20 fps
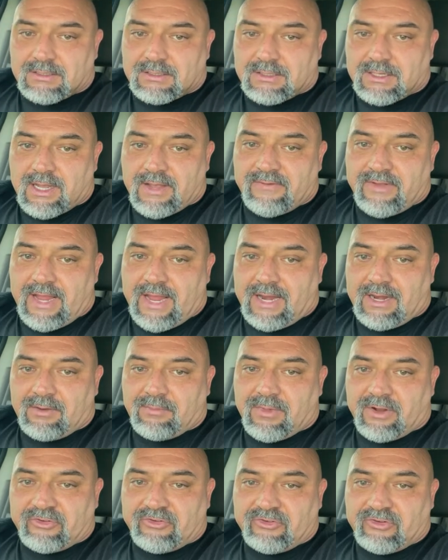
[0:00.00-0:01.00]
I haven't added
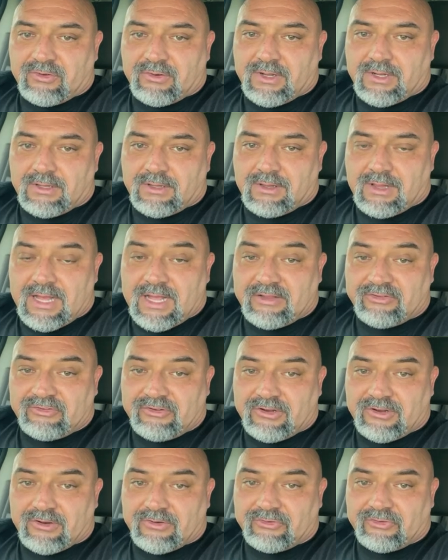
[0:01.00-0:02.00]
much to it in the last
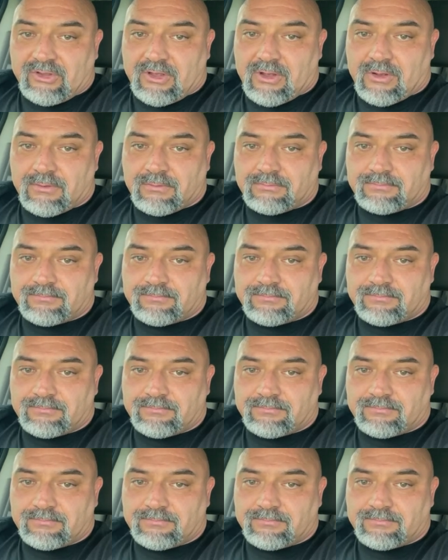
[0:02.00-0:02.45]
year or so.